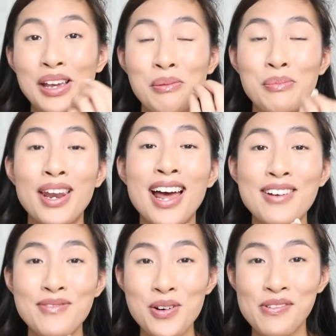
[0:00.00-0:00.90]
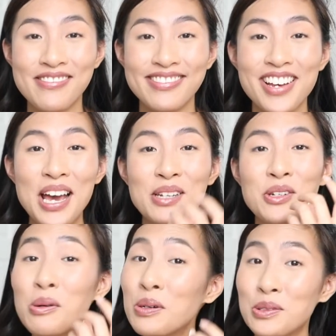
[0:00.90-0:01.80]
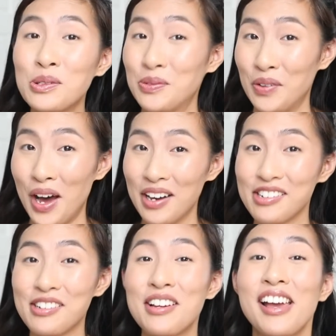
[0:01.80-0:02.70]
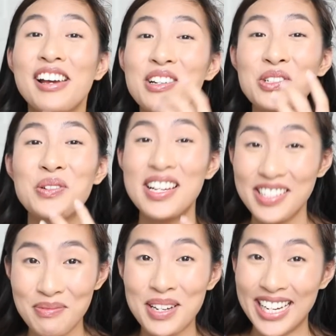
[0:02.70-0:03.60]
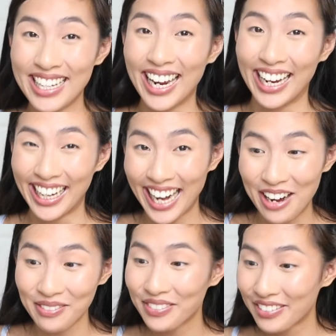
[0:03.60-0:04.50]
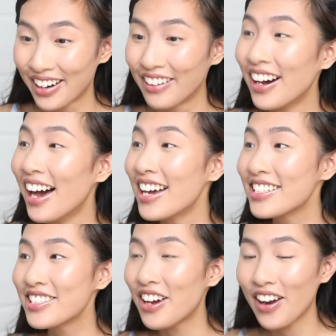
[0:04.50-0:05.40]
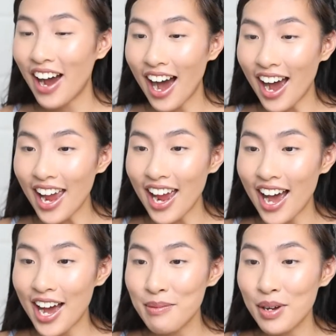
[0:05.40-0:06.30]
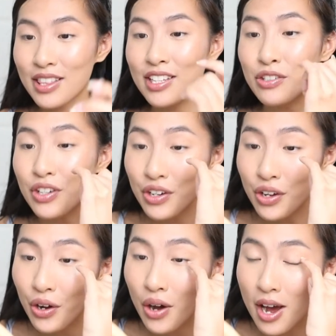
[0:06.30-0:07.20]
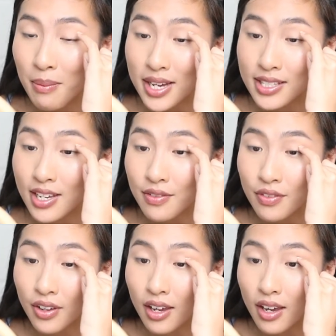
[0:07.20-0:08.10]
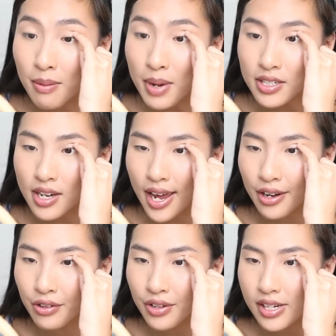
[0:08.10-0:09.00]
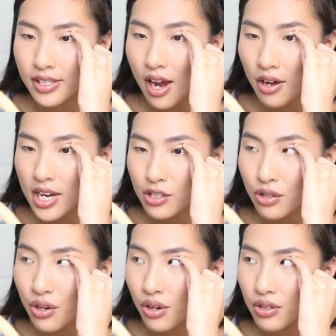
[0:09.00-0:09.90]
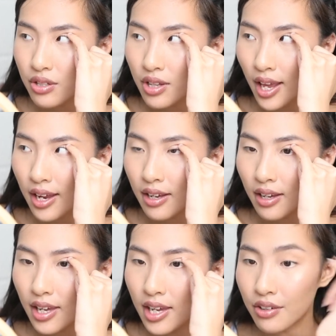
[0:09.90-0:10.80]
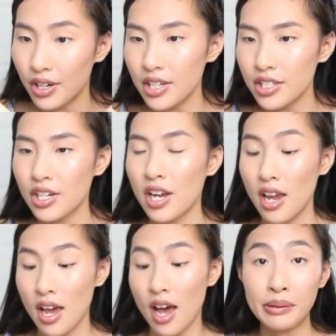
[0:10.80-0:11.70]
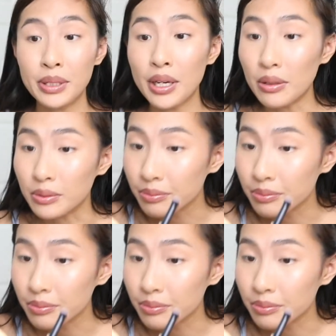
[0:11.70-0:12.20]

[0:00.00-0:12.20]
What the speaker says: but I have known, don't go too far, because you'll end up looking like a clown, for real. So I am literally gonna go up as if, imagine I had a crease. I'd literally go to like here-ish. Here we go.